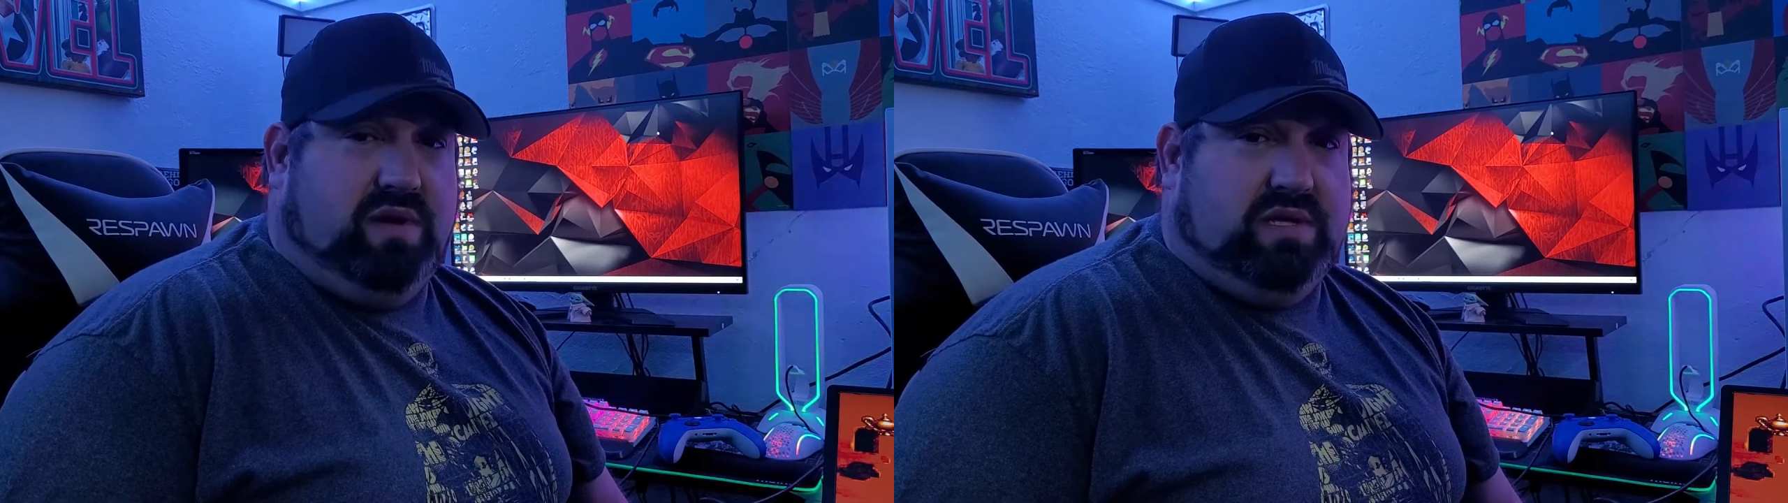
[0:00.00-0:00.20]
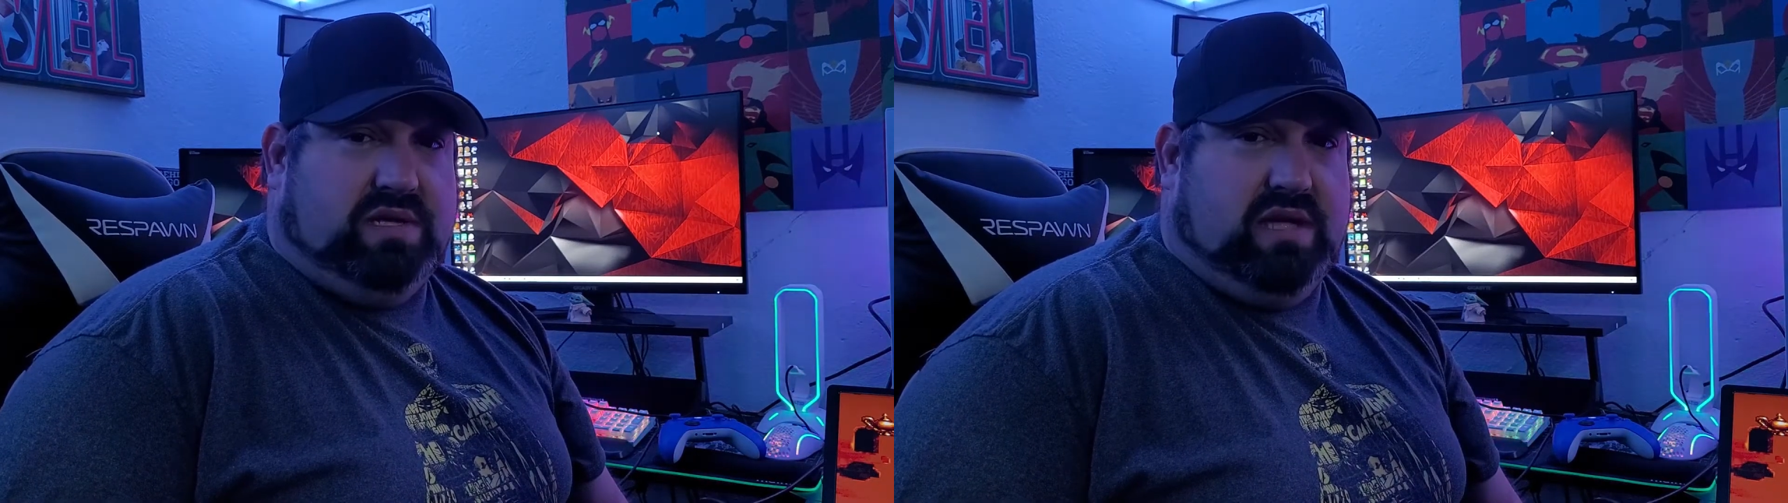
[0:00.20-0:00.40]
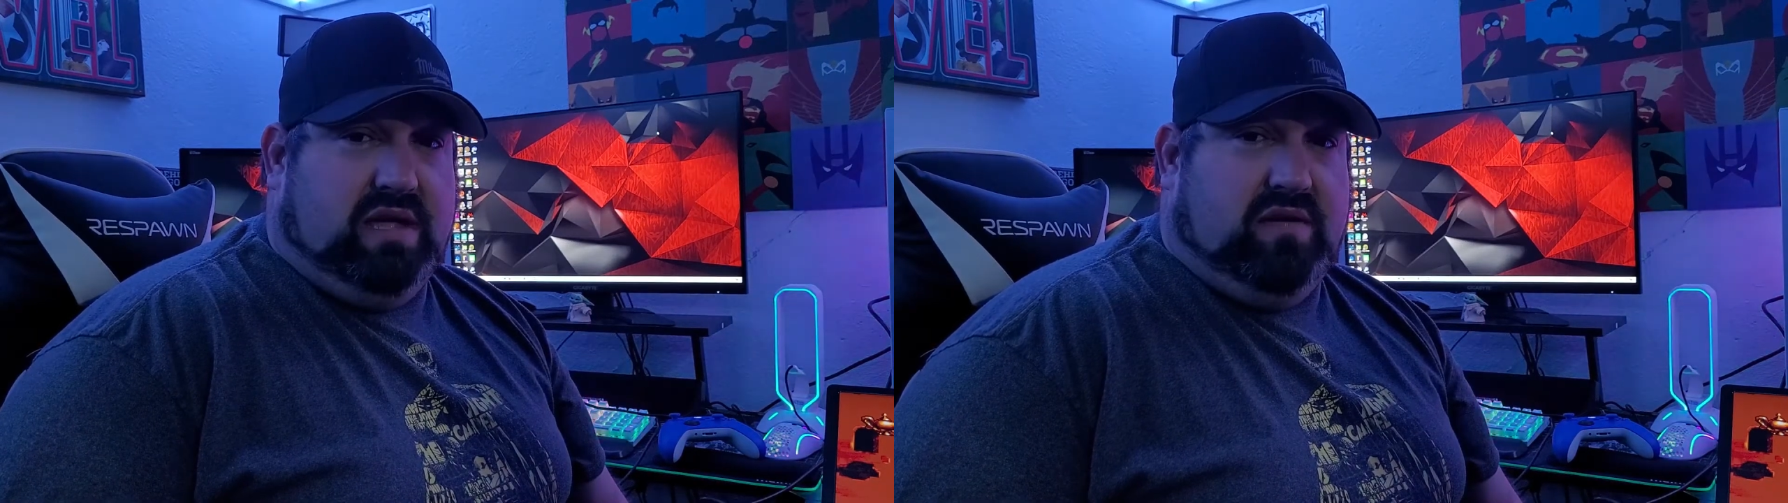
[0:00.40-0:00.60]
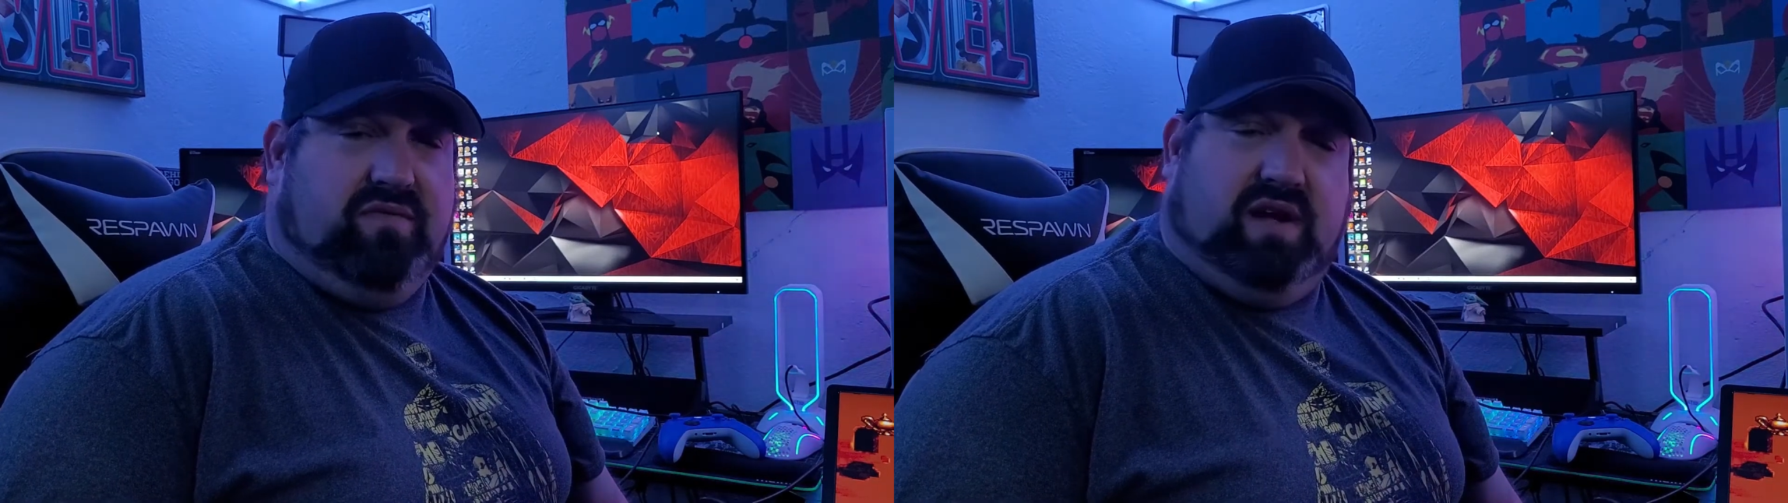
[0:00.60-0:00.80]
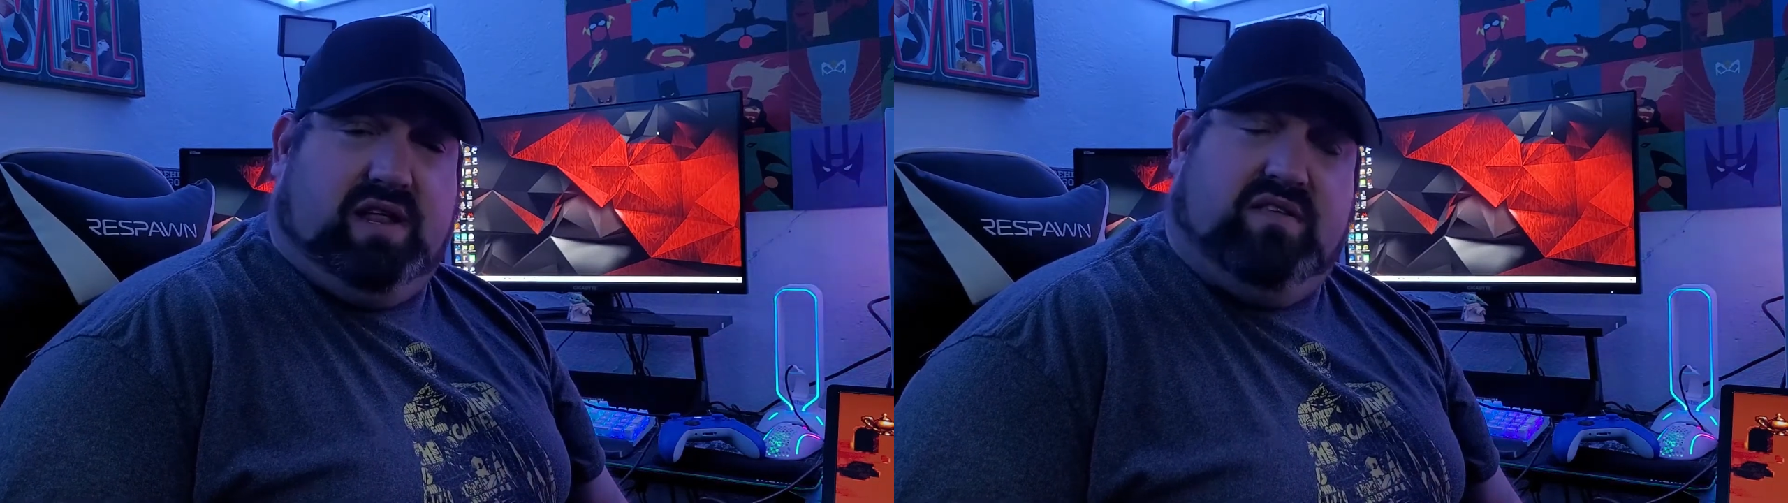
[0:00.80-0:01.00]
Wednesday,
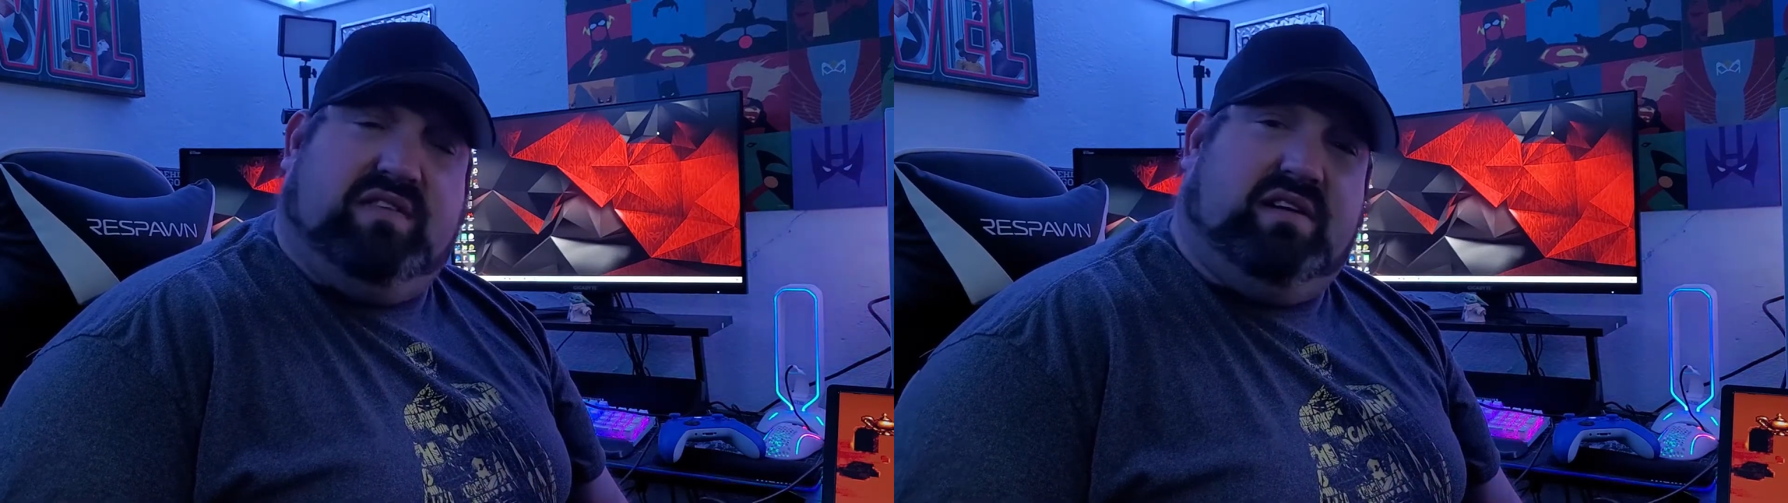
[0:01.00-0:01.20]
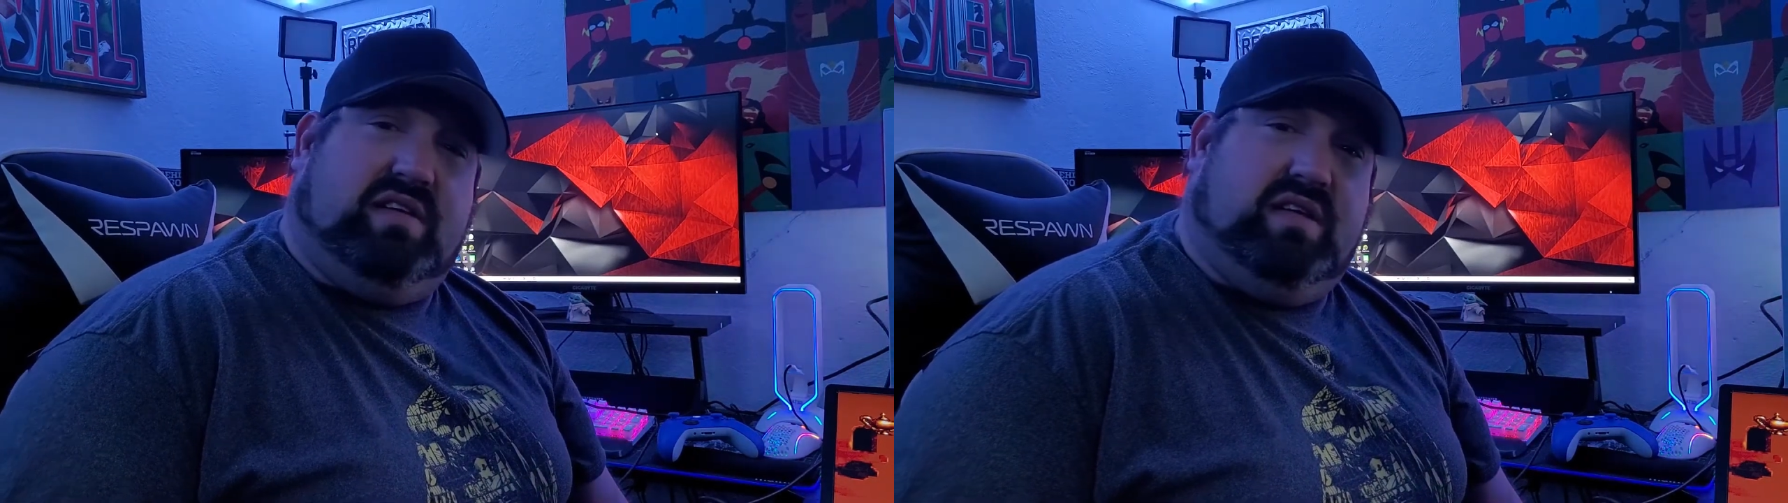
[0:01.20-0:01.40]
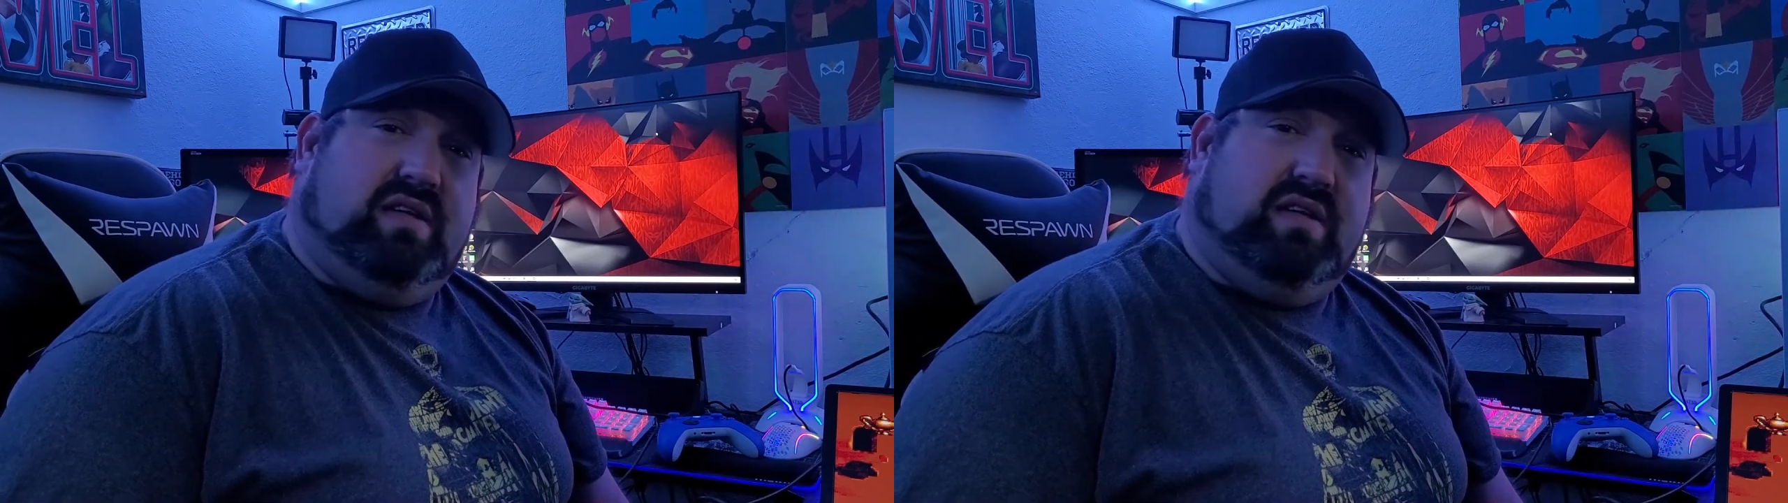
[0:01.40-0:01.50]
Friday, and Saturday.